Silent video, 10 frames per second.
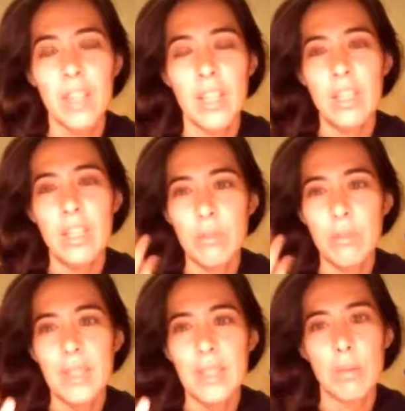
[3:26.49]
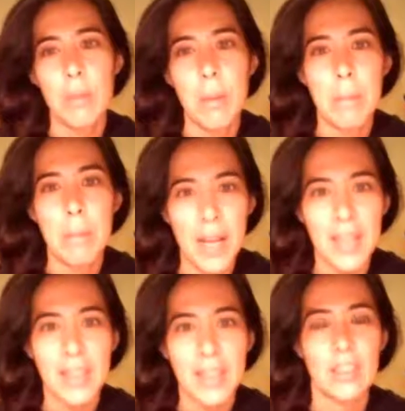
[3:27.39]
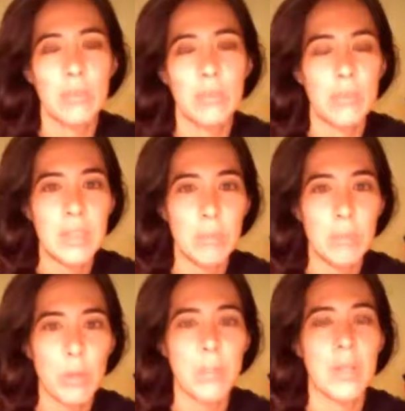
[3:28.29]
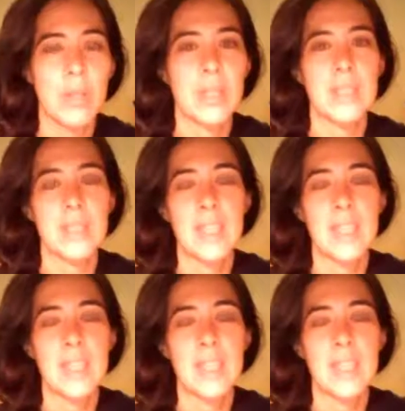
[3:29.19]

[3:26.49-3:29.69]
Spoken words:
doing things with my mind, reading more books and